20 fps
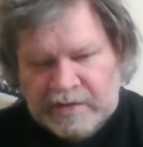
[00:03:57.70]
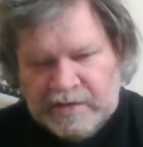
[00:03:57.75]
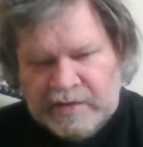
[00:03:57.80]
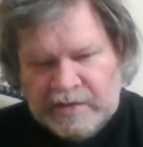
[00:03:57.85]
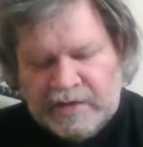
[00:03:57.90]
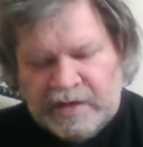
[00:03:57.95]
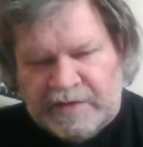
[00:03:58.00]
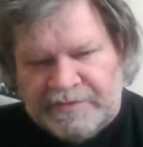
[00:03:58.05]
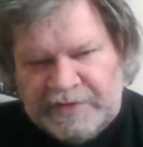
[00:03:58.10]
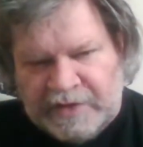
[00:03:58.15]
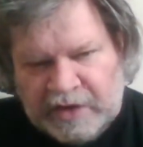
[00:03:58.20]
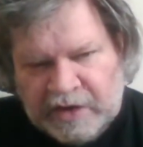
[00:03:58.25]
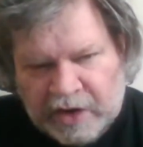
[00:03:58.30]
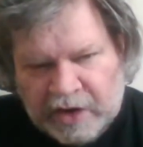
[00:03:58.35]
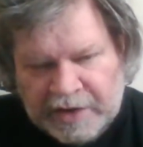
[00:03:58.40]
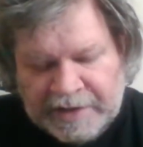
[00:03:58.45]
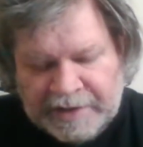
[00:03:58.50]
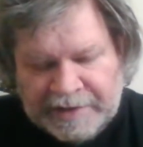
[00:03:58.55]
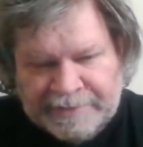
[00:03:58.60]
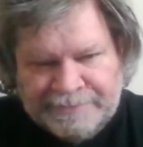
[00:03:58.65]
of the
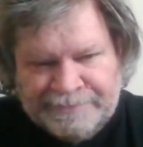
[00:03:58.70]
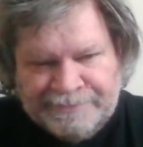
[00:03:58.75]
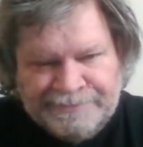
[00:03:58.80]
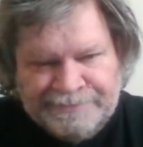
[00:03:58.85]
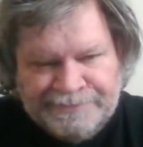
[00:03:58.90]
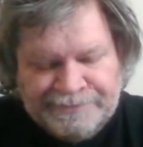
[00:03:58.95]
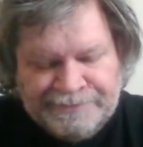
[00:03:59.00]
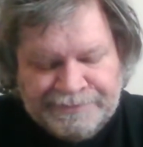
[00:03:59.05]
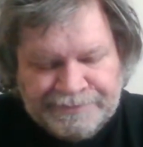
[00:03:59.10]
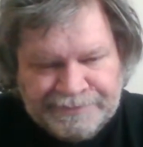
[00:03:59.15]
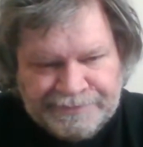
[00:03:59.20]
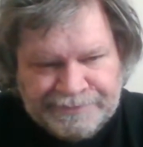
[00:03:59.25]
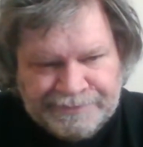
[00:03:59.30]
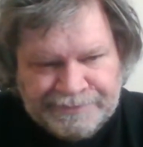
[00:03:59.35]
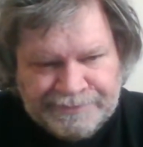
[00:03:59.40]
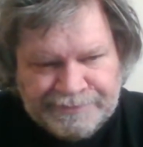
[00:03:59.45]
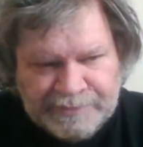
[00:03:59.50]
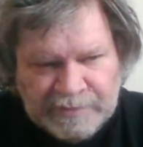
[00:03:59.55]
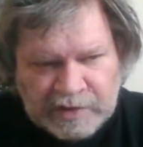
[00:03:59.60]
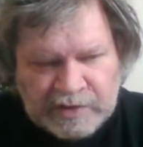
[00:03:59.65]
Guardian.
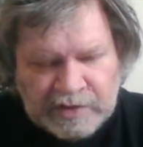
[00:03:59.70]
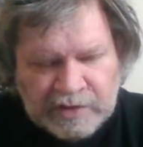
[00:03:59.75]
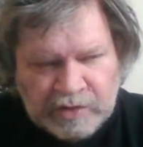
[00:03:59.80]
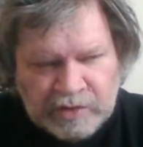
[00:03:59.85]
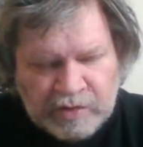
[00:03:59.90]
Looking a little